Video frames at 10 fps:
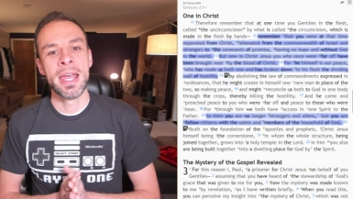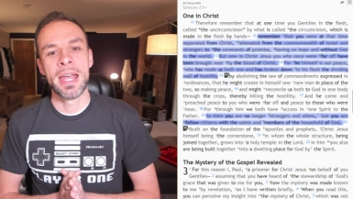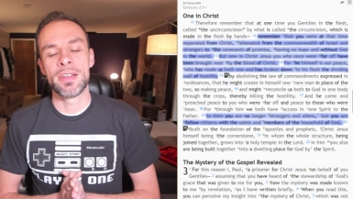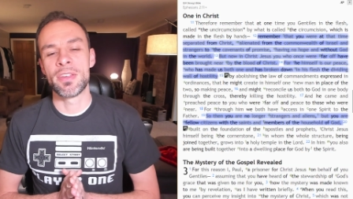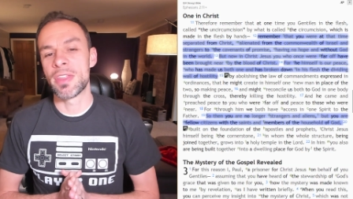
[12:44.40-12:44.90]

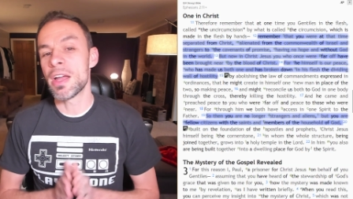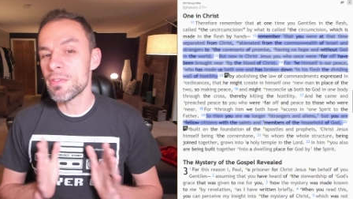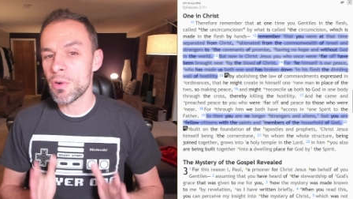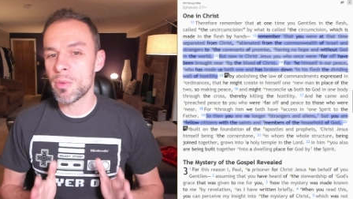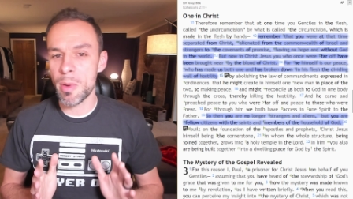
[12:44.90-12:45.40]
It says,
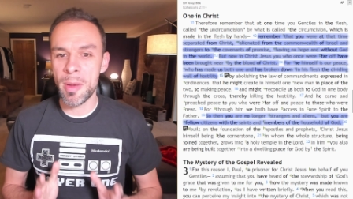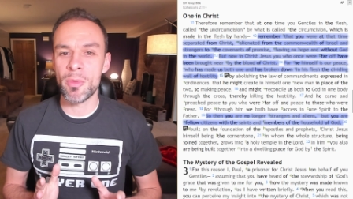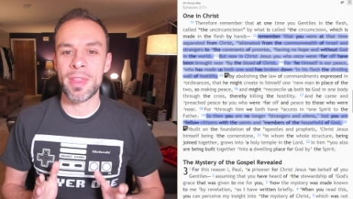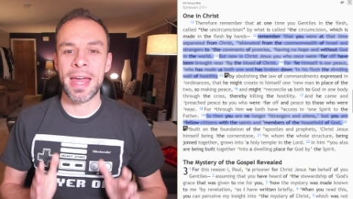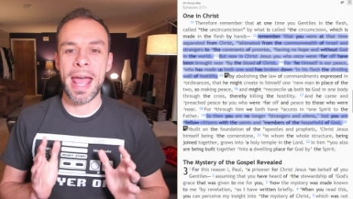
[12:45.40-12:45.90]
Therefore,
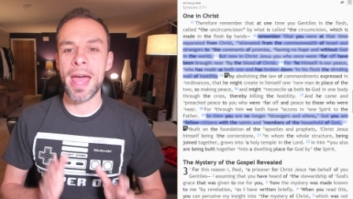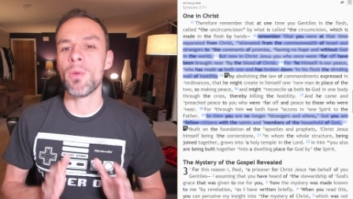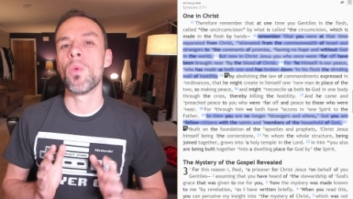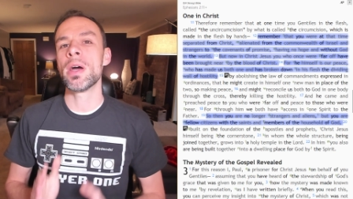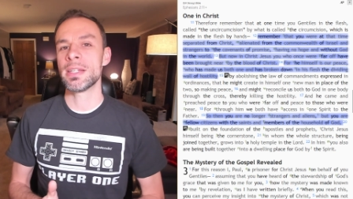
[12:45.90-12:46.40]
remember that
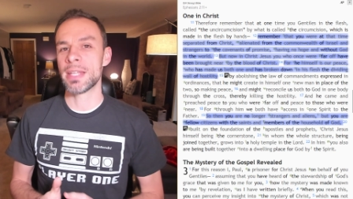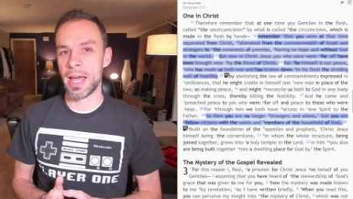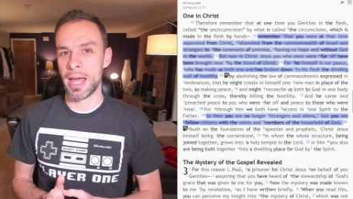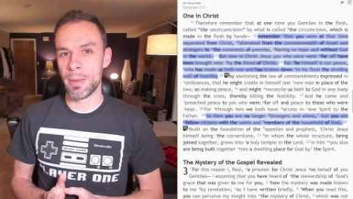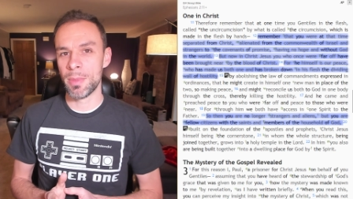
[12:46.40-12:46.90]
at one
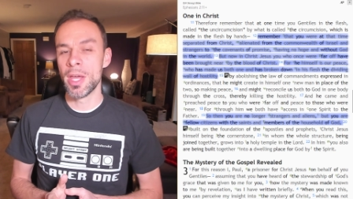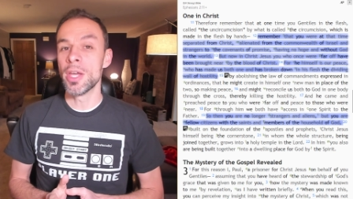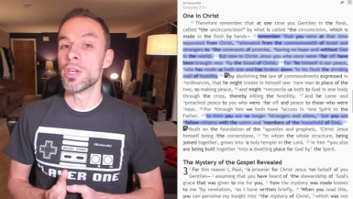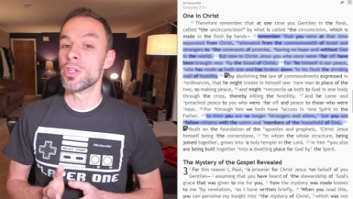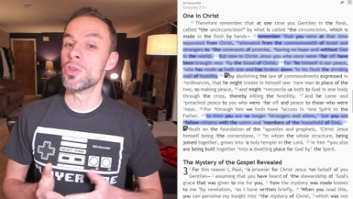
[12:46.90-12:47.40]
time
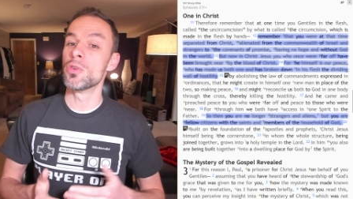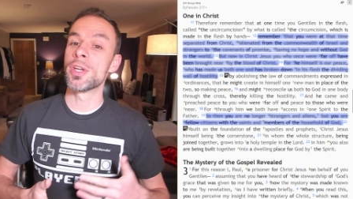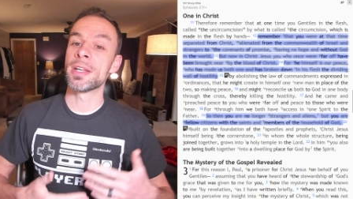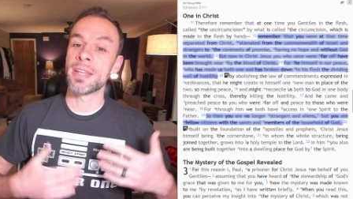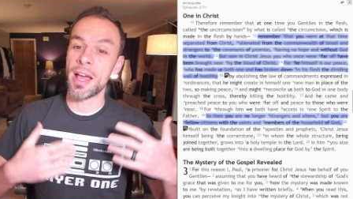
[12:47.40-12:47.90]
you
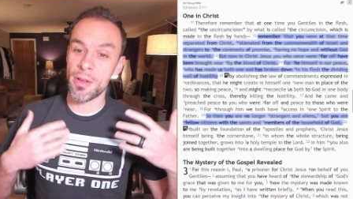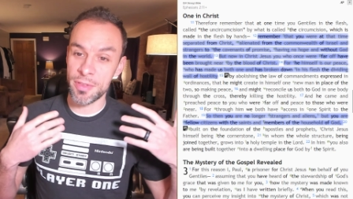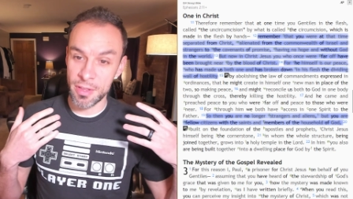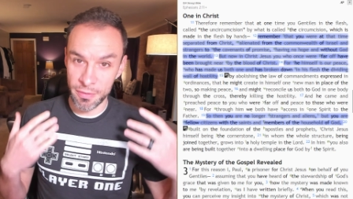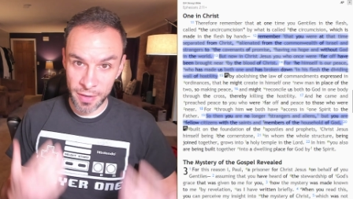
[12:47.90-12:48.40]
Gentiles
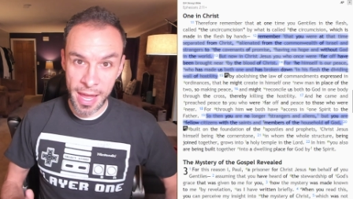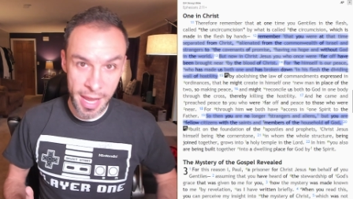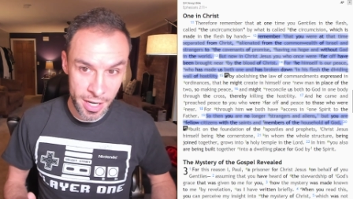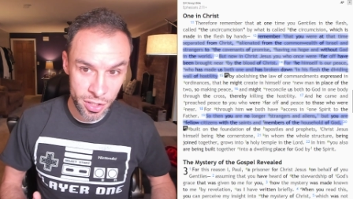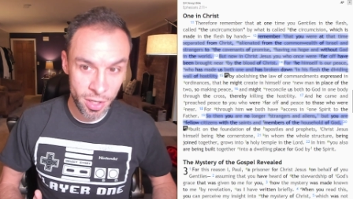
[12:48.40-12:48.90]
in the
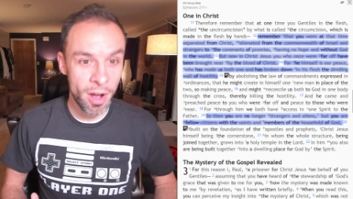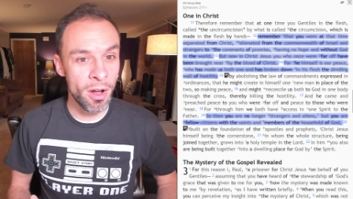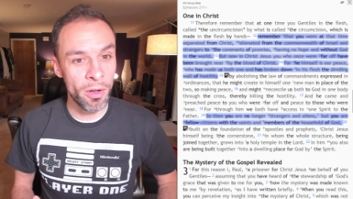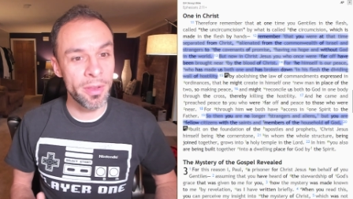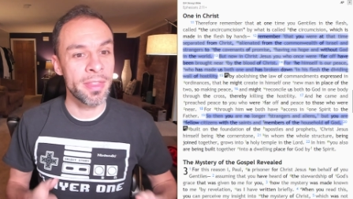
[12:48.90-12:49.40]
flesh,
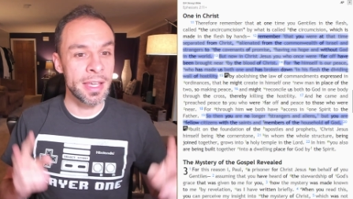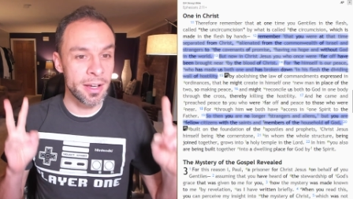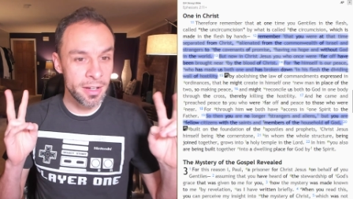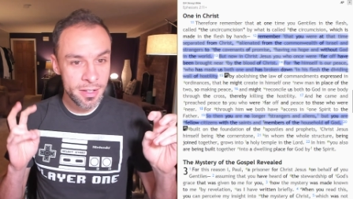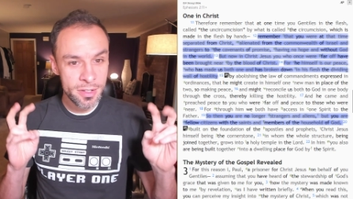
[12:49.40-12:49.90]
called the
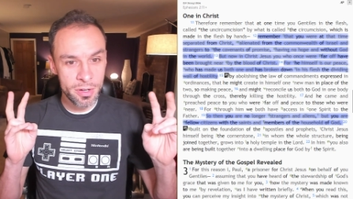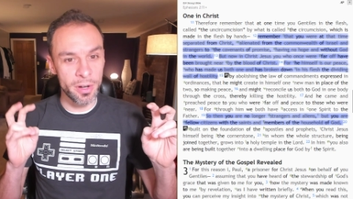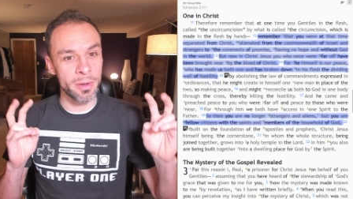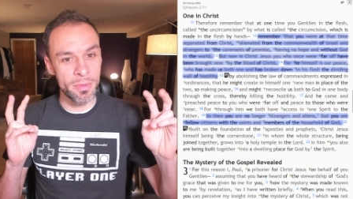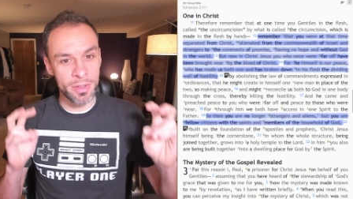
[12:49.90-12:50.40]

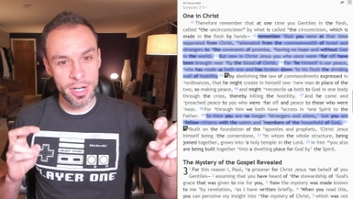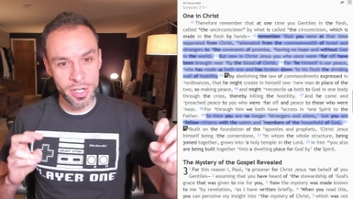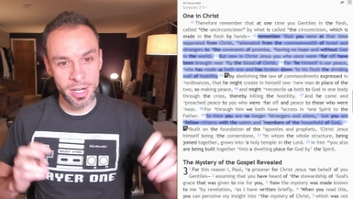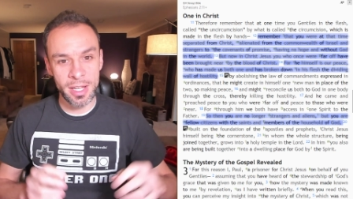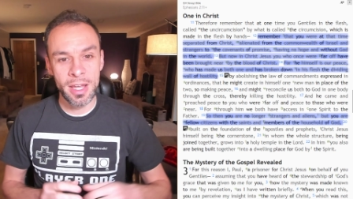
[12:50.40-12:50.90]

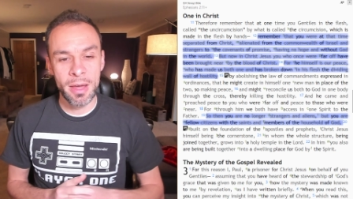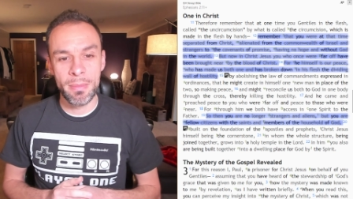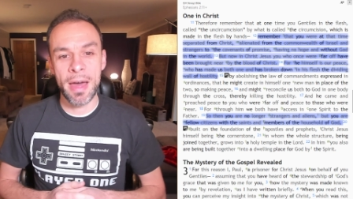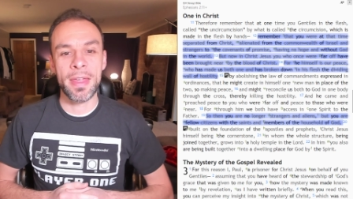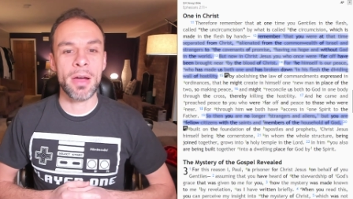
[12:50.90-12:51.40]
uncircumcision,
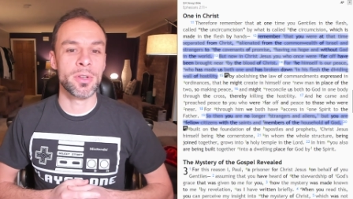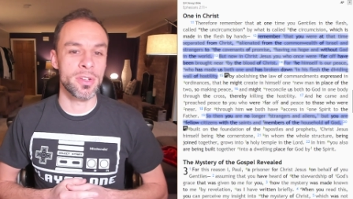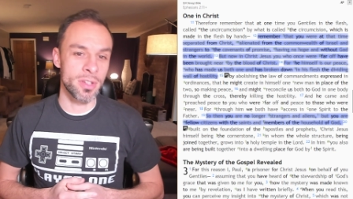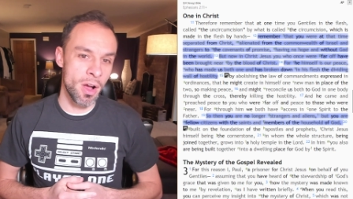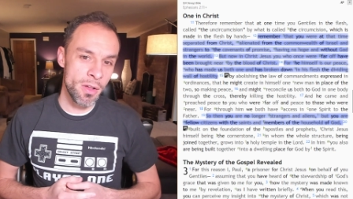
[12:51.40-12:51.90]
by that which
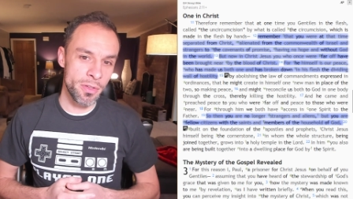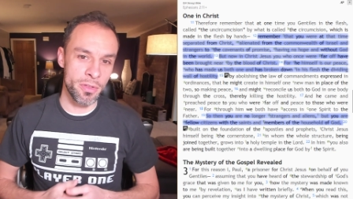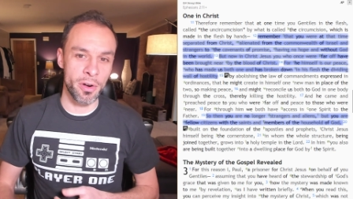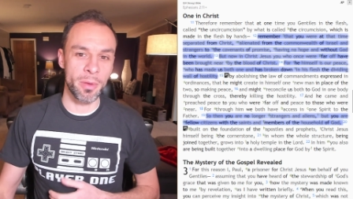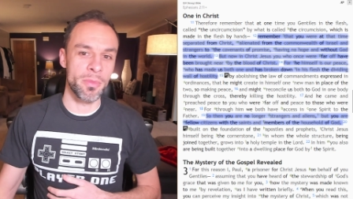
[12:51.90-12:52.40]
is called the
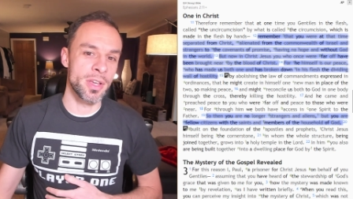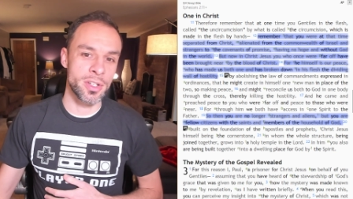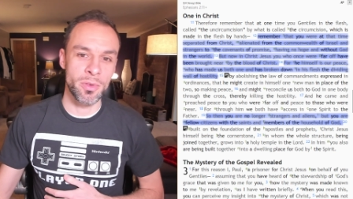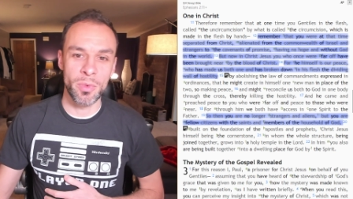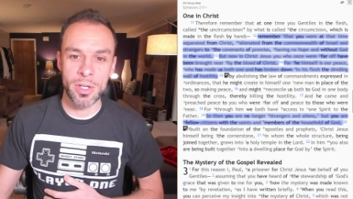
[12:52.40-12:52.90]

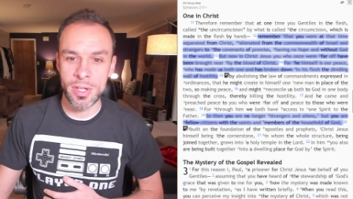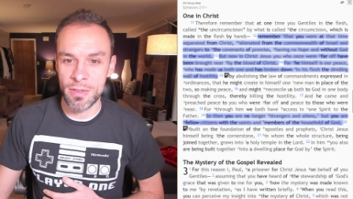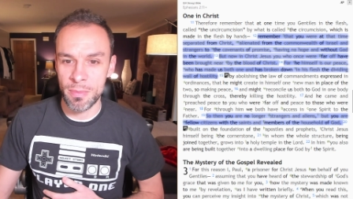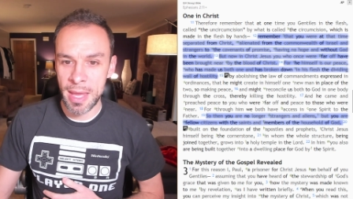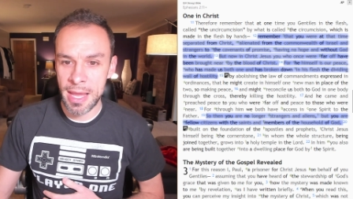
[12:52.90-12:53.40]
circumcision, which
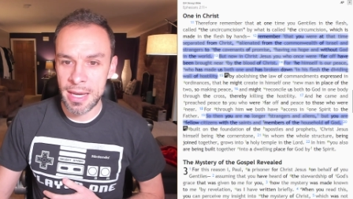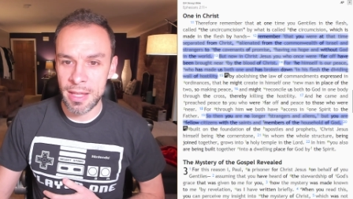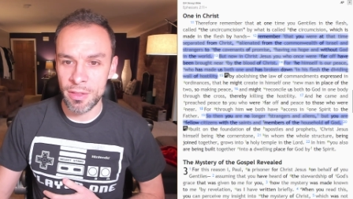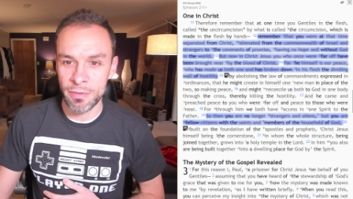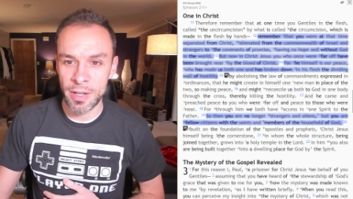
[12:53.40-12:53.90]
is made
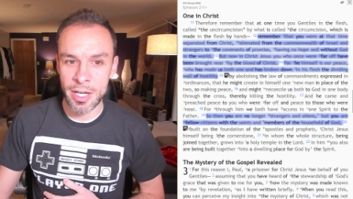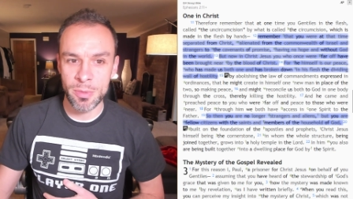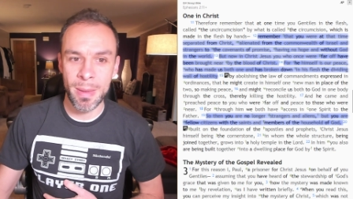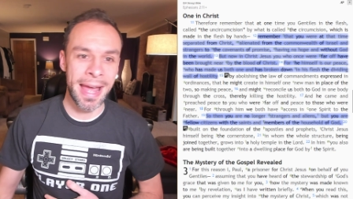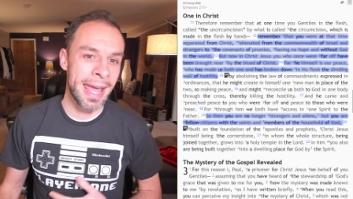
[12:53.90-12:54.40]
in the
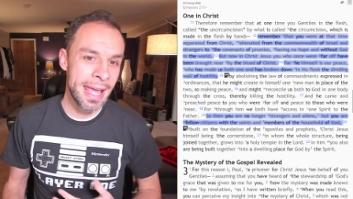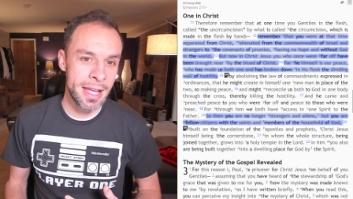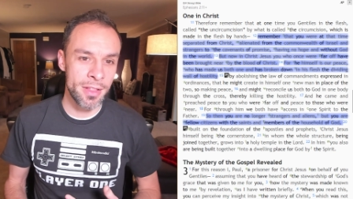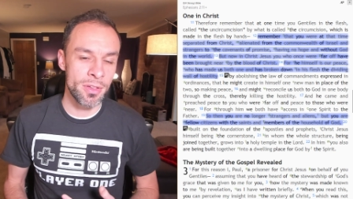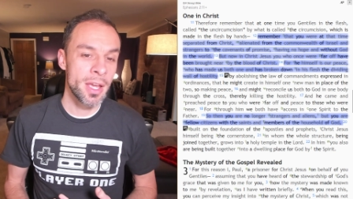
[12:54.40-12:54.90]
flesh by
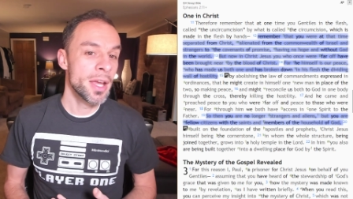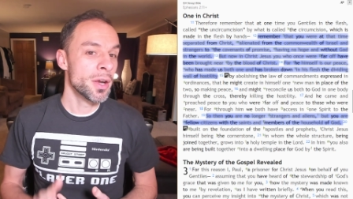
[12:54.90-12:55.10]
hands,